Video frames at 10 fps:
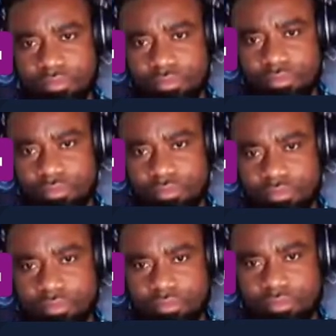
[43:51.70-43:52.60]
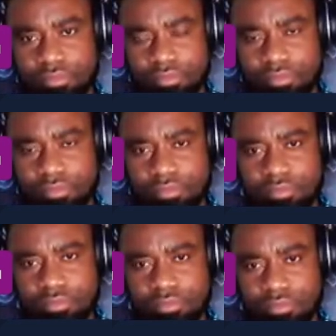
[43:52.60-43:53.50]

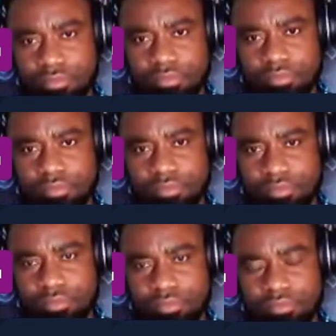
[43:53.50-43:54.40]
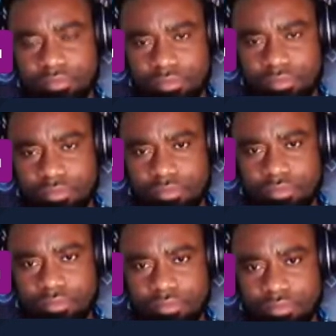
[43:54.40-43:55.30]

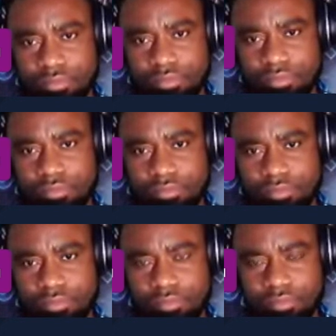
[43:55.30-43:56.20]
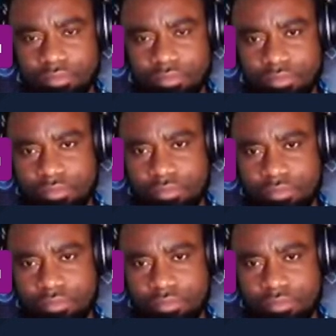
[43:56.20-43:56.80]
This person isn't speaking.